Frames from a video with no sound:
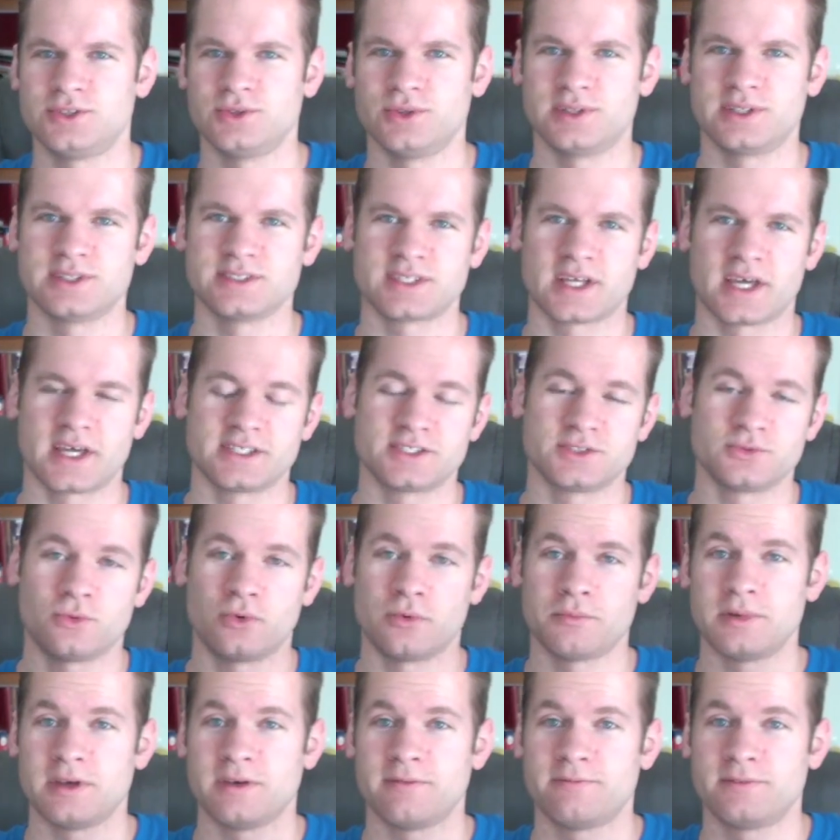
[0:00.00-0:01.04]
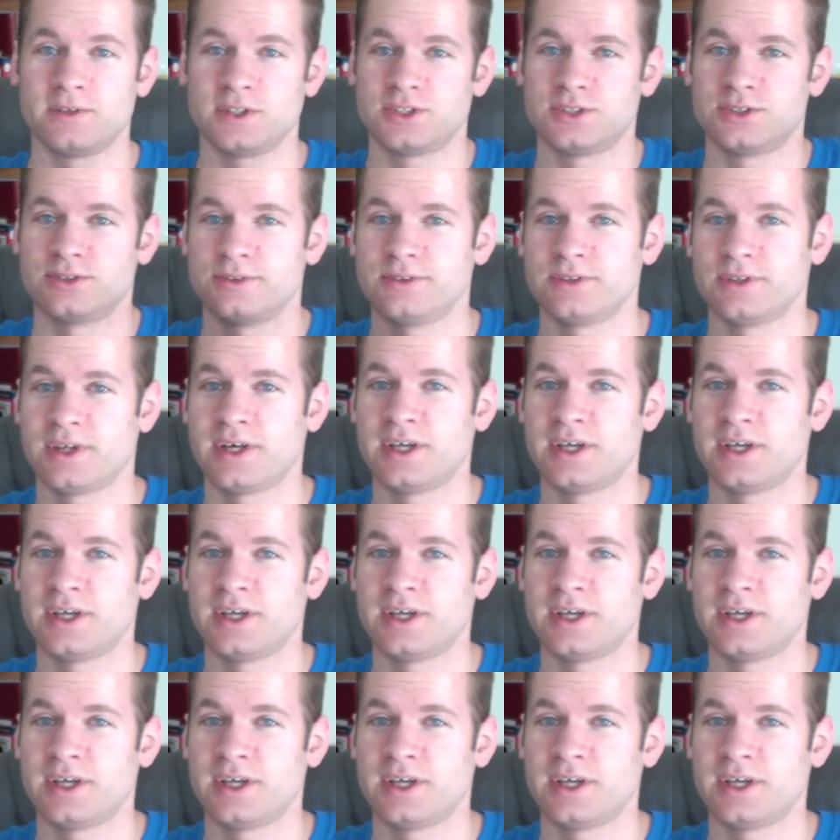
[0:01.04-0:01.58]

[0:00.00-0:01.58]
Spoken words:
to it because I guess it won't be official until